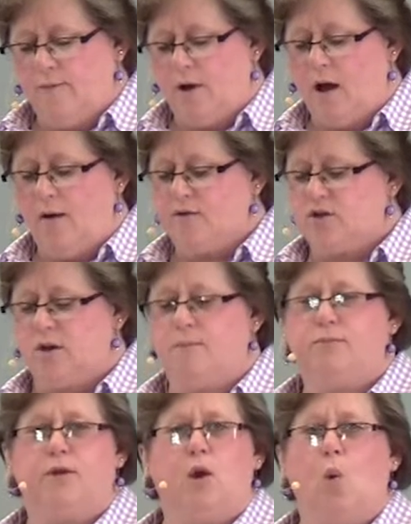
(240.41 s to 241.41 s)
involve
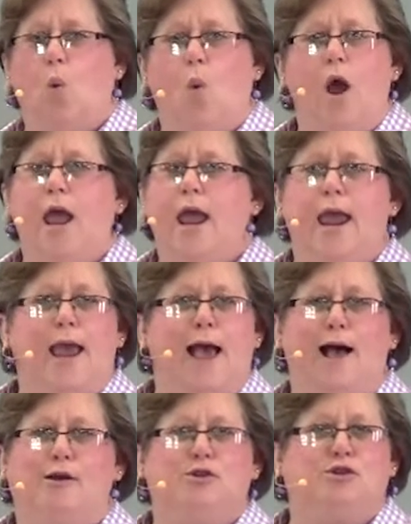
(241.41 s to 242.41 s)
something way
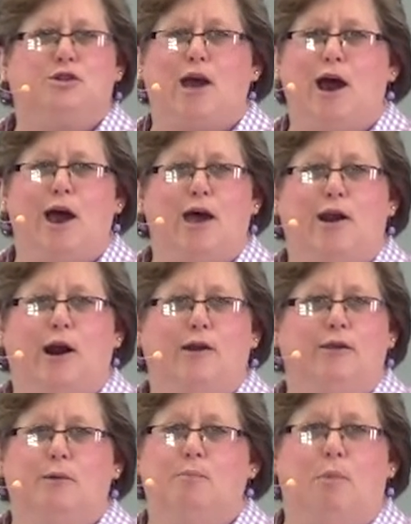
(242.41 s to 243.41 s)
outside
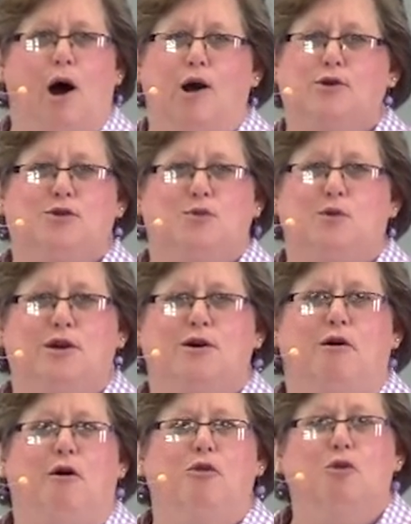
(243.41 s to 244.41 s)
the box we
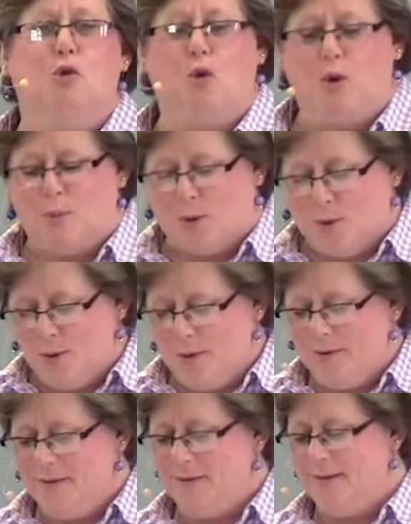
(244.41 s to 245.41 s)
call normal
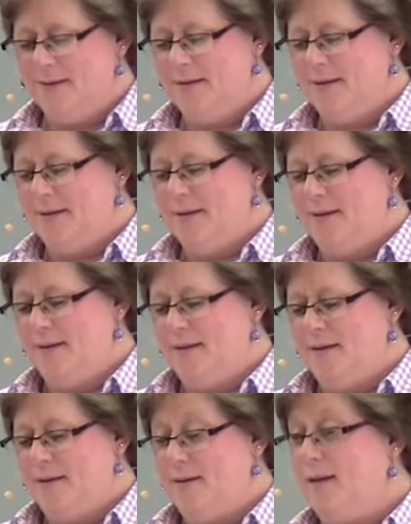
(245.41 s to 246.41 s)

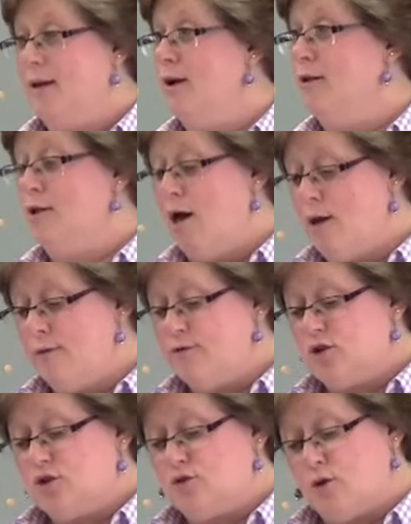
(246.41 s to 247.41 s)
and a lot of
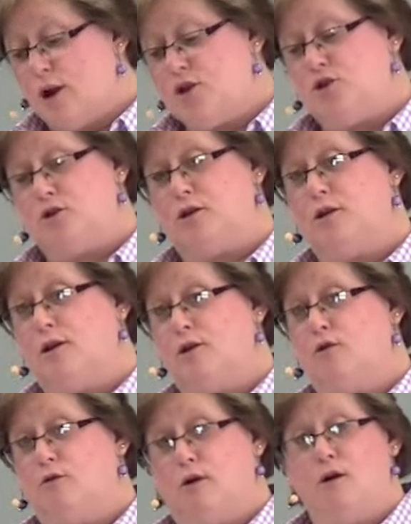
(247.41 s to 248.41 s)
stretching
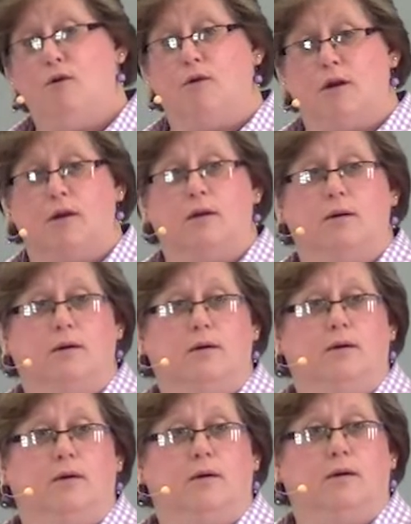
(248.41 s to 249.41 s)
and growing
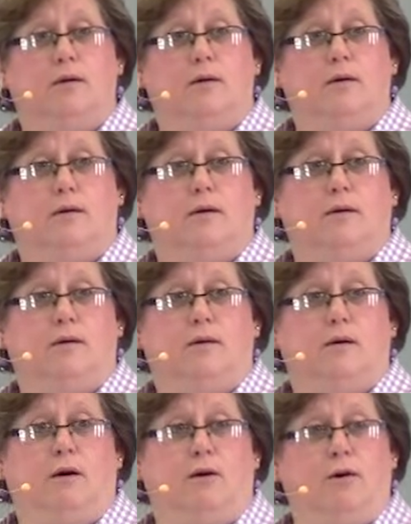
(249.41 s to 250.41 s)

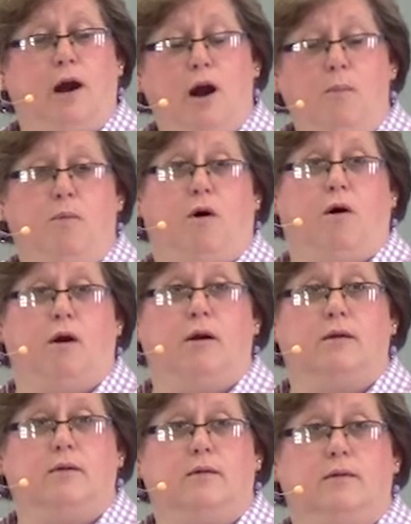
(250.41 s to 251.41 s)
on our part,